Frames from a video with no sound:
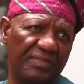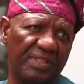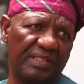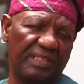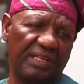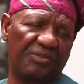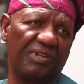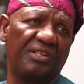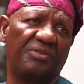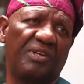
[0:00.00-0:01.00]
is
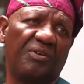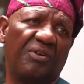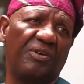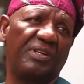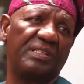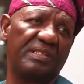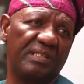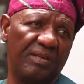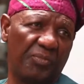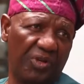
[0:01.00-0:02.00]
actually to encourage
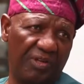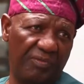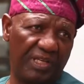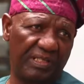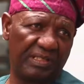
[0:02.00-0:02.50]
employment.